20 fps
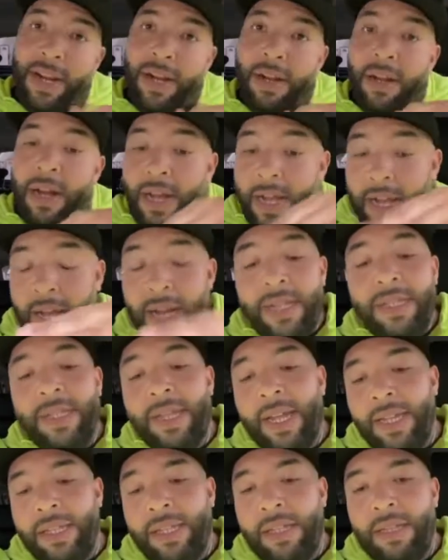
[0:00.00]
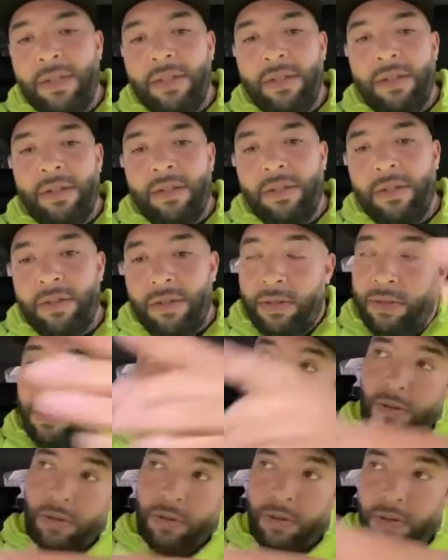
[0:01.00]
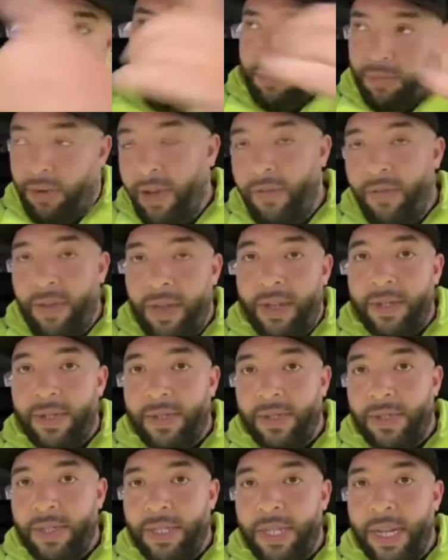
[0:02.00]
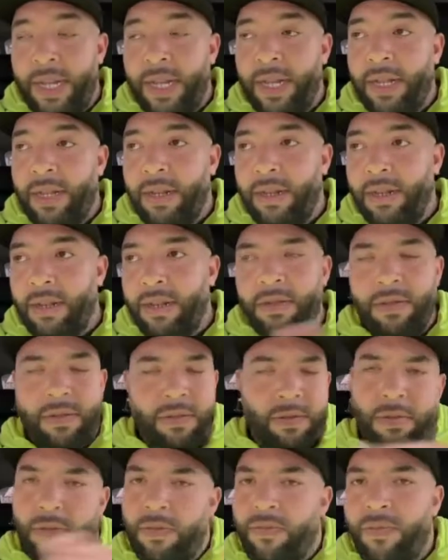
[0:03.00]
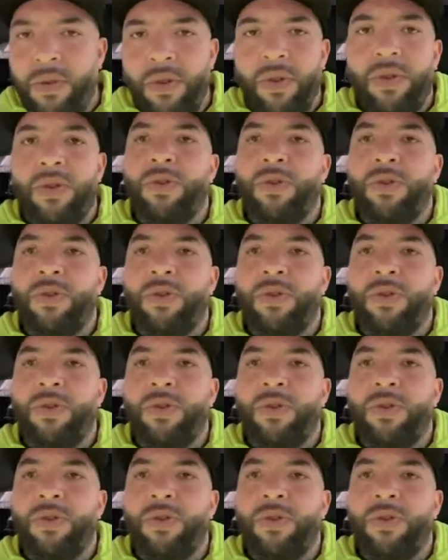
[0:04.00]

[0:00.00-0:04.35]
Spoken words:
I contacted the previous tenant. Real cool